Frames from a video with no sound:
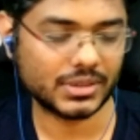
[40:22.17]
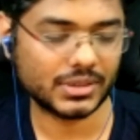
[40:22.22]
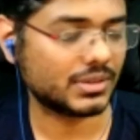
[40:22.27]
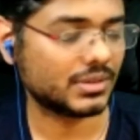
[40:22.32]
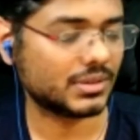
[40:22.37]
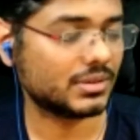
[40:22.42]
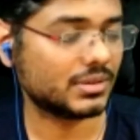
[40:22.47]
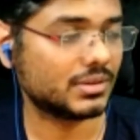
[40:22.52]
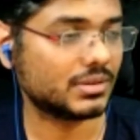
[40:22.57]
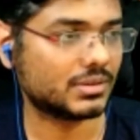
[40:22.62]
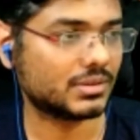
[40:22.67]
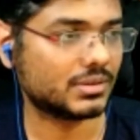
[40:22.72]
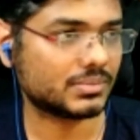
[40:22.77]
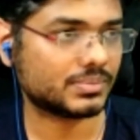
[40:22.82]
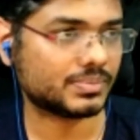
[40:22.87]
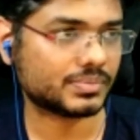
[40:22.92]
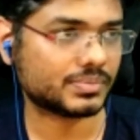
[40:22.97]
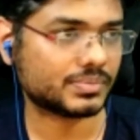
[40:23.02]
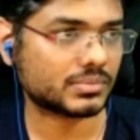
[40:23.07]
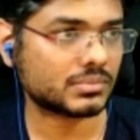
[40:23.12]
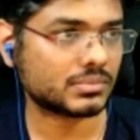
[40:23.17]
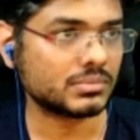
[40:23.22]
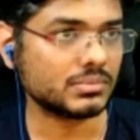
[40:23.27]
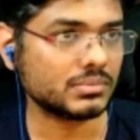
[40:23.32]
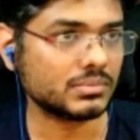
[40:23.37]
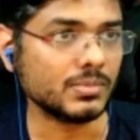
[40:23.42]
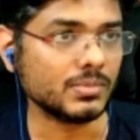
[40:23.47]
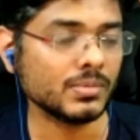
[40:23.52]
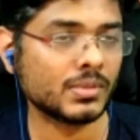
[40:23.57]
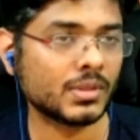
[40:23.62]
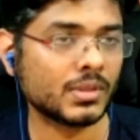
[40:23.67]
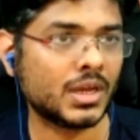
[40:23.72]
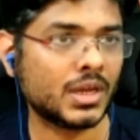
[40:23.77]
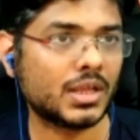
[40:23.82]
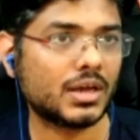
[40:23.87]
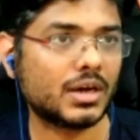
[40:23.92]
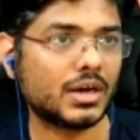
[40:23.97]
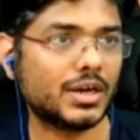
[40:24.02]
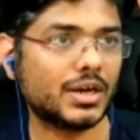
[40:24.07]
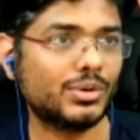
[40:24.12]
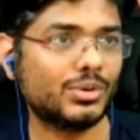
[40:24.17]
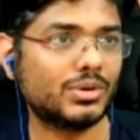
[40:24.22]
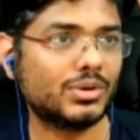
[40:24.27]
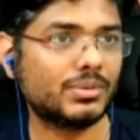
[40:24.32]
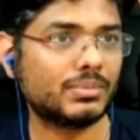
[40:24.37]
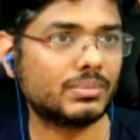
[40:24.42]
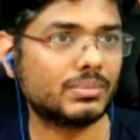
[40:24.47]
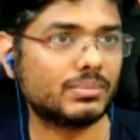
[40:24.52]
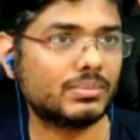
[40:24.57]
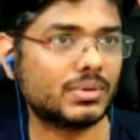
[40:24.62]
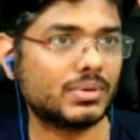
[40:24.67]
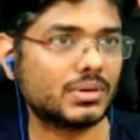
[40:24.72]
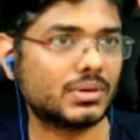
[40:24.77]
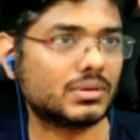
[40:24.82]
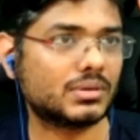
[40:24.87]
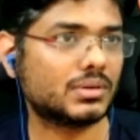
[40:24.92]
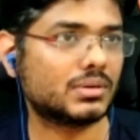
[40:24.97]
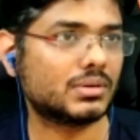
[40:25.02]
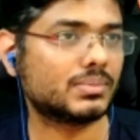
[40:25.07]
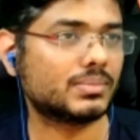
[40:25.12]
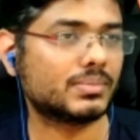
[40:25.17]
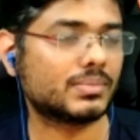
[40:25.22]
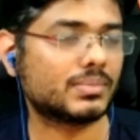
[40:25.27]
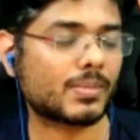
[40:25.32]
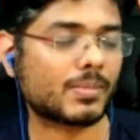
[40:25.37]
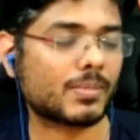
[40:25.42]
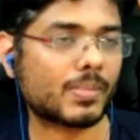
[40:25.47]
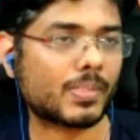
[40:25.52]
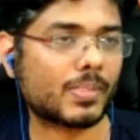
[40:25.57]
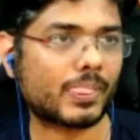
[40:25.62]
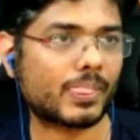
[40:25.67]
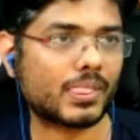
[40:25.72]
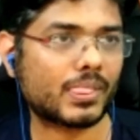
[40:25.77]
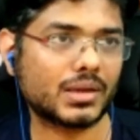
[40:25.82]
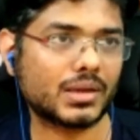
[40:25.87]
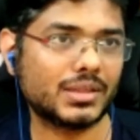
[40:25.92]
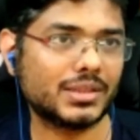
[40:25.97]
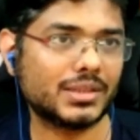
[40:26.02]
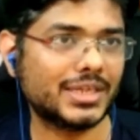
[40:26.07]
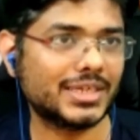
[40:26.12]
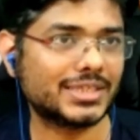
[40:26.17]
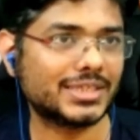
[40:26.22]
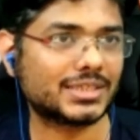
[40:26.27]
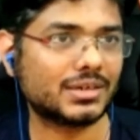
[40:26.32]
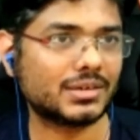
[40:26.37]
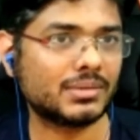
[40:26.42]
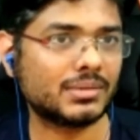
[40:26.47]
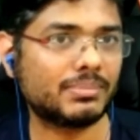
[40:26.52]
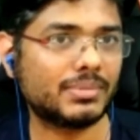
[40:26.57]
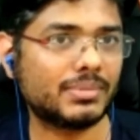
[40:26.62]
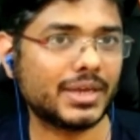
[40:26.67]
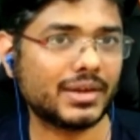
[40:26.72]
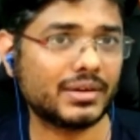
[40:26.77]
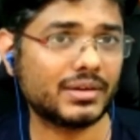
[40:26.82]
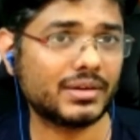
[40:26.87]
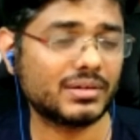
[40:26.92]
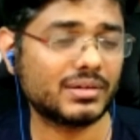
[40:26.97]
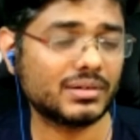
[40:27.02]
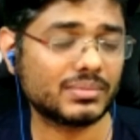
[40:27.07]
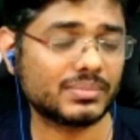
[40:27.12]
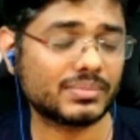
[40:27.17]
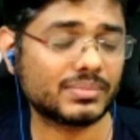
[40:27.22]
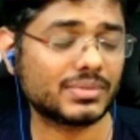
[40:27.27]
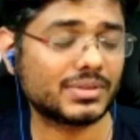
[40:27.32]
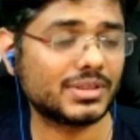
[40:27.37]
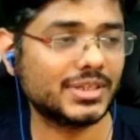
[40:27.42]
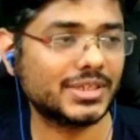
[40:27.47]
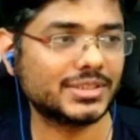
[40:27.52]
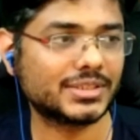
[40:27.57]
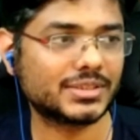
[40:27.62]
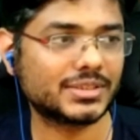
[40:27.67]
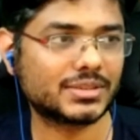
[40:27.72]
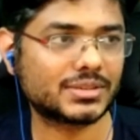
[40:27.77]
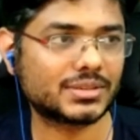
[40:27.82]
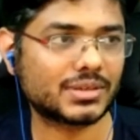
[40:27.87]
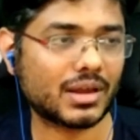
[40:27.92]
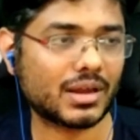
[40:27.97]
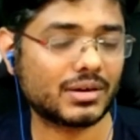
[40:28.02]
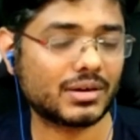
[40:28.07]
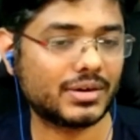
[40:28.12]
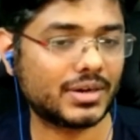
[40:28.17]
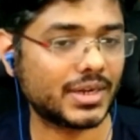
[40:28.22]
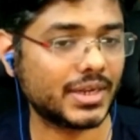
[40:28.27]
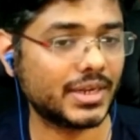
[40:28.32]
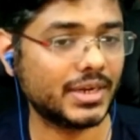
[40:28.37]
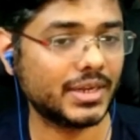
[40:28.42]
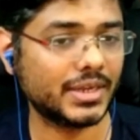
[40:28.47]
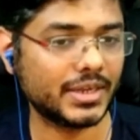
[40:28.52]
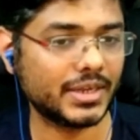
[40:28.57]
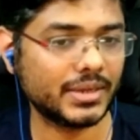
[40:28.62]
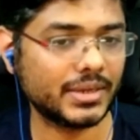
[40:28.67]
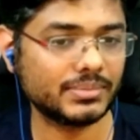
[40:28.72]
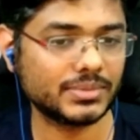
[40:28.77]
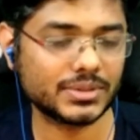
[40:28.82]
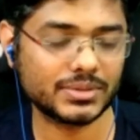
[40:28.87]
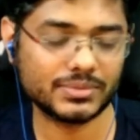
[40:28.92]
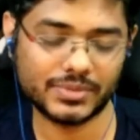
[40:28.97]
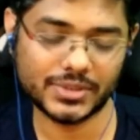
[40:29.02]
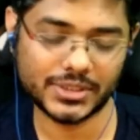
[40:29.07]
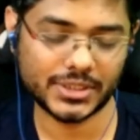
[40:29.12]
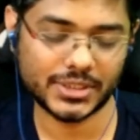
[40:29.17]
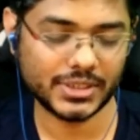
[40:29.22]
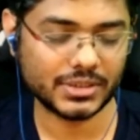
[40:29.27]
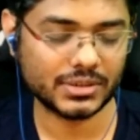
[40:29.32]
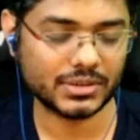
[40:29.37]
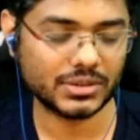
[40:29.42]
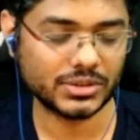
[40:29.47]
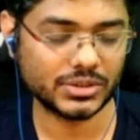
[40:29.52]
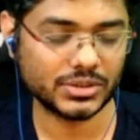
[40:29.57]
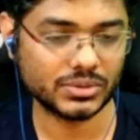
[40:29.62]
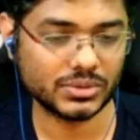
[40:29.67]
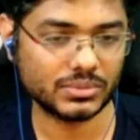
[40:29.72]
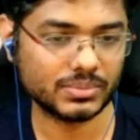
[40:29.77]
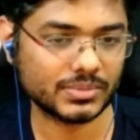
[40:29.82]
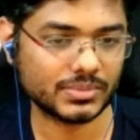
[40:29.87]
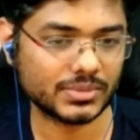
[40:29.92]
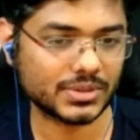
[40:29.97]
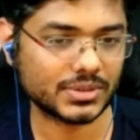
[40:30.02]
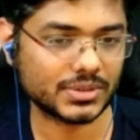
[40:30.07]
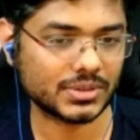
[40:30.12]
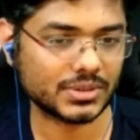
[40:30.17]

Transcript: And I do remember they started playing these training games, Vishi and Arjun.